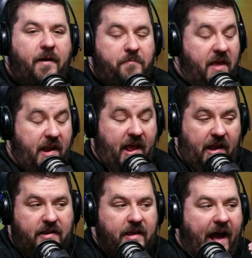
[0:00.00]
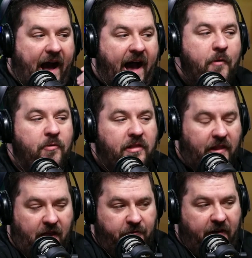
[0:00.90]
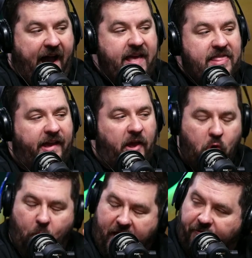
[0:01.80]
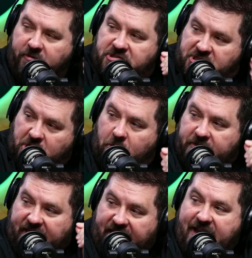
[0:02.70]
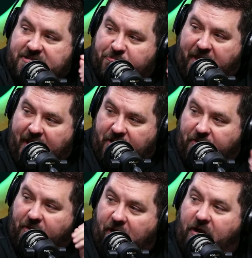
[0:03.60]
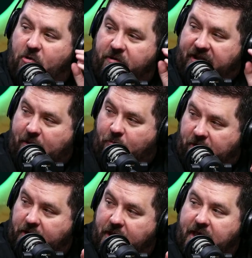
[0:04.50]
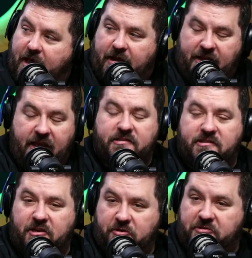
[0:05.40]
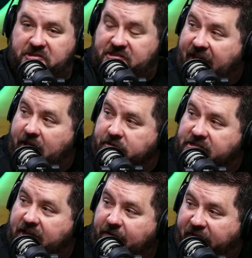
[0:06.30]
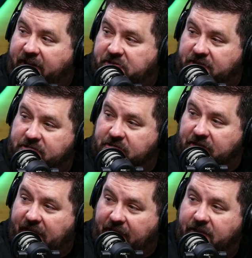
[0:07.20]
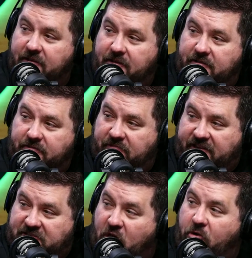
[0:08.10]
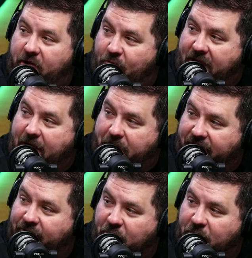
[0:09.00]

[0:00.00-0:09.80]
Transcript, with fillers: and I would love, I think whoever sold ESPN on the Longhorn Network needs to do sales conventions like Tony Robbins or